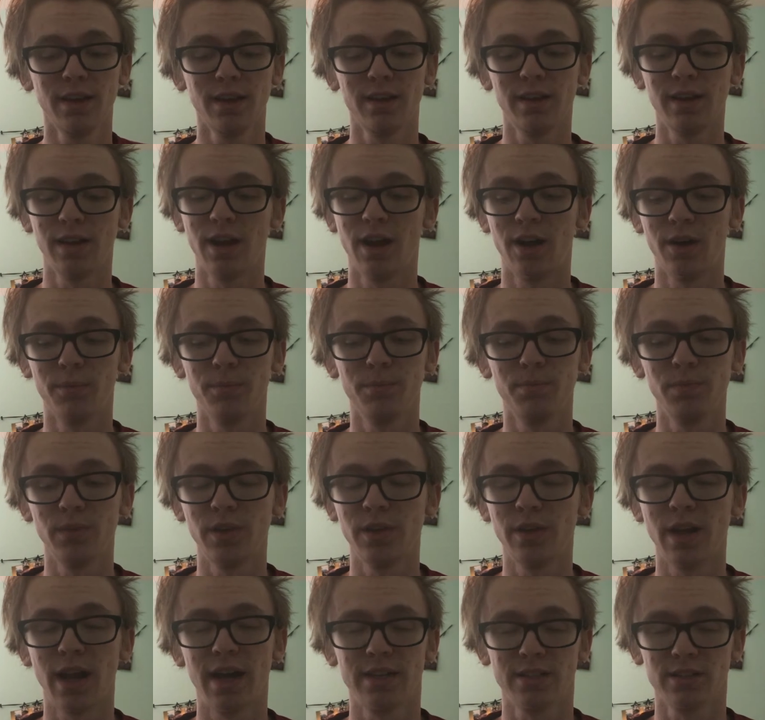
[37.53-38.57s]
you know,
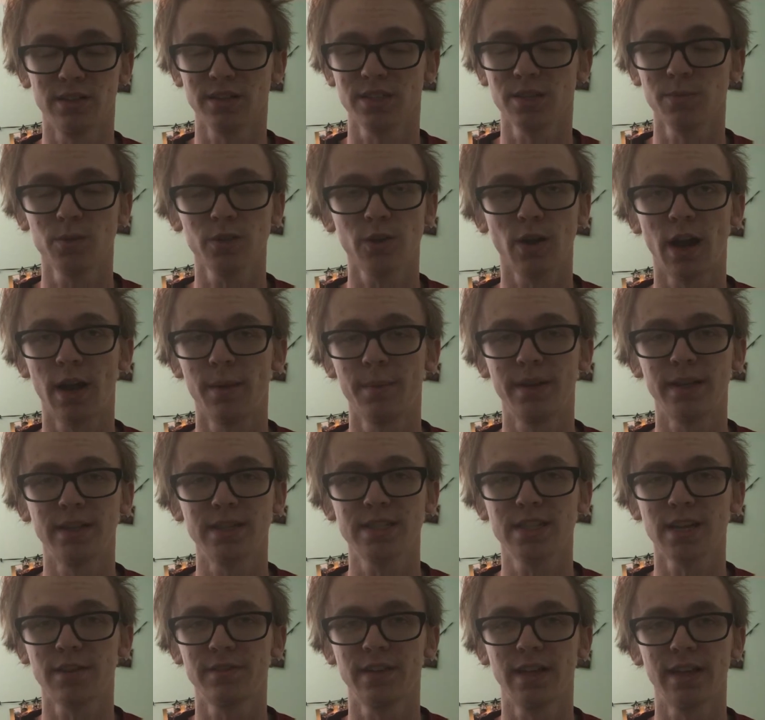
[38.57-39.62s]
you guys are subscribing and
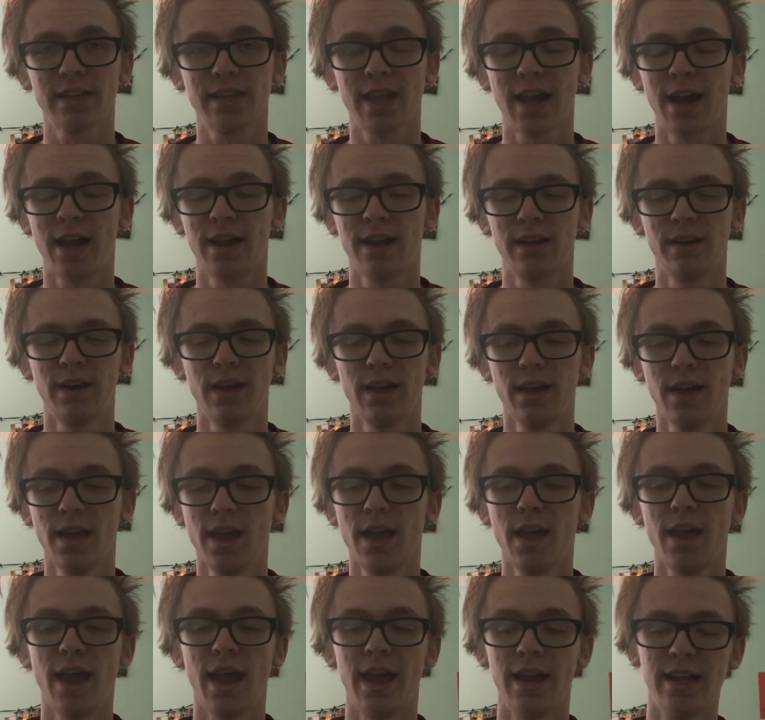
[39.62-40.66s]
stuff like that,
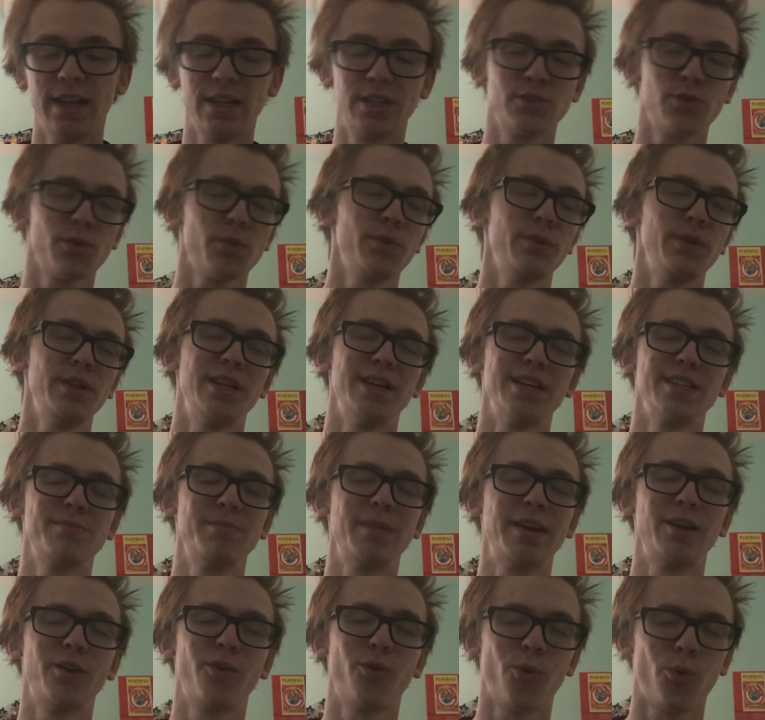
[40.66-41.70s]
and it truly does
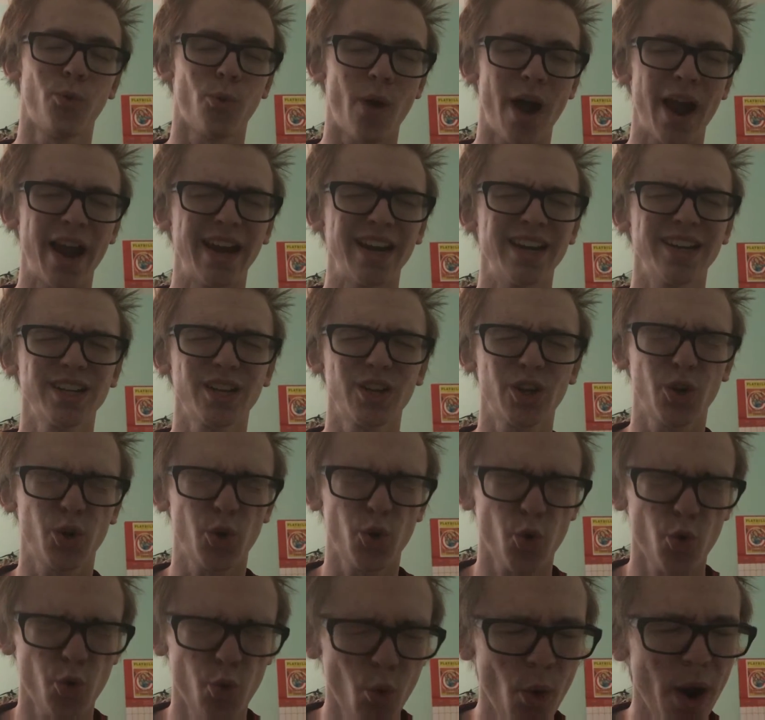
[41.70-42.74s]
mean quite
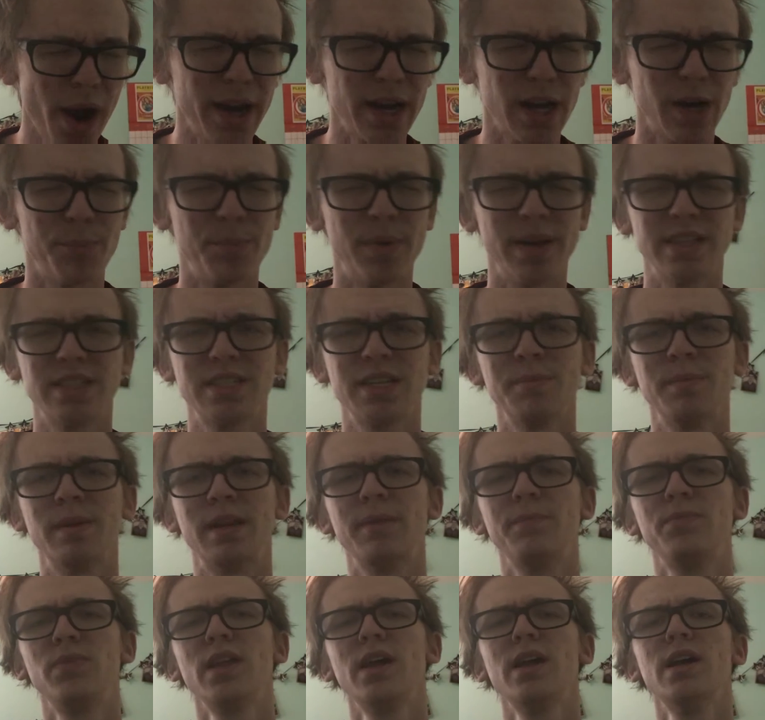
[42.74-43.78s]
a bit to me.